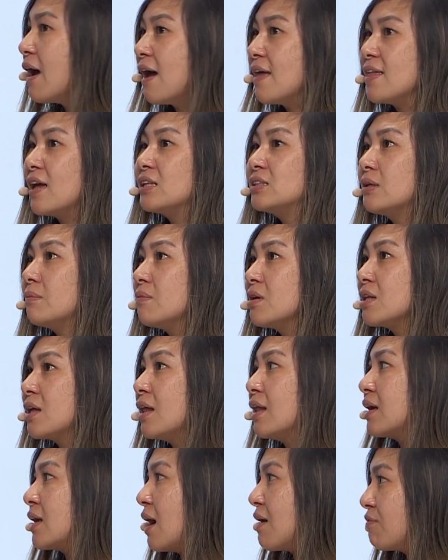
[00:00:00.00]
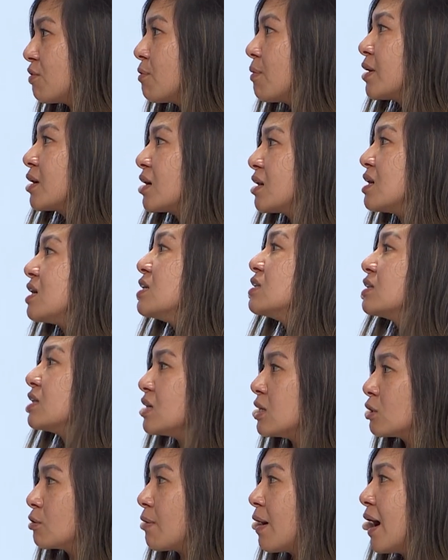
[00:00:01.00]
And that's something that like everyone can
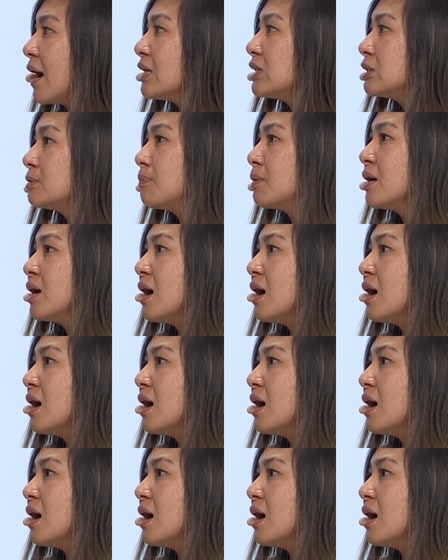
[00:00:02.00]
easily grasp.